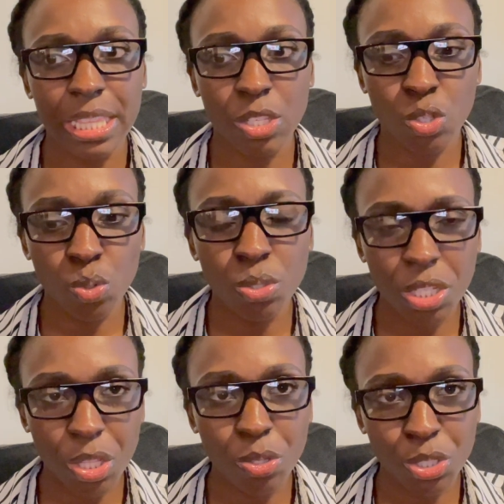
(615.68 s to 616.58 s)
use the
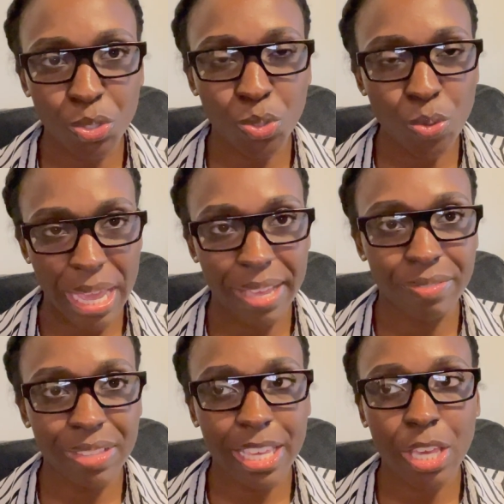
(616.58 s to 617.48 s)
clothes that you do have.
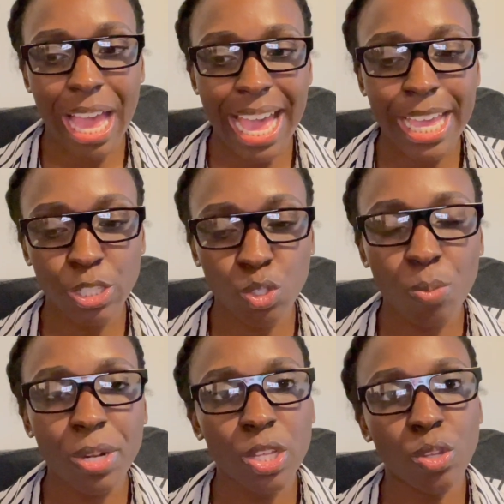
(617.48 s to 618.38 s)
Like I had so
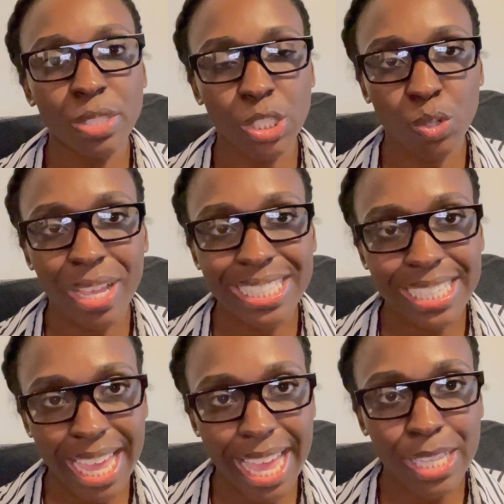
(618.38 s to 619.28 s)
many clothes that still had
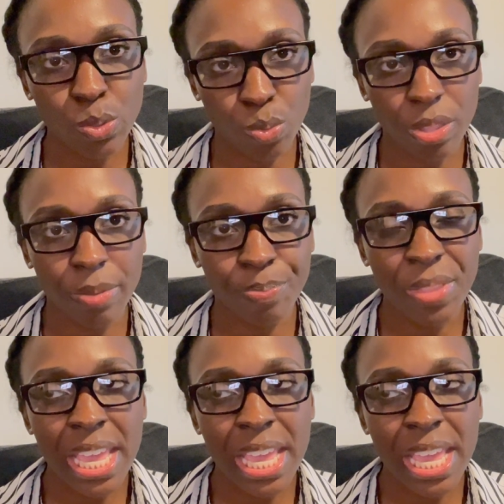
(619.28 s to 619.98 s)
tags on them,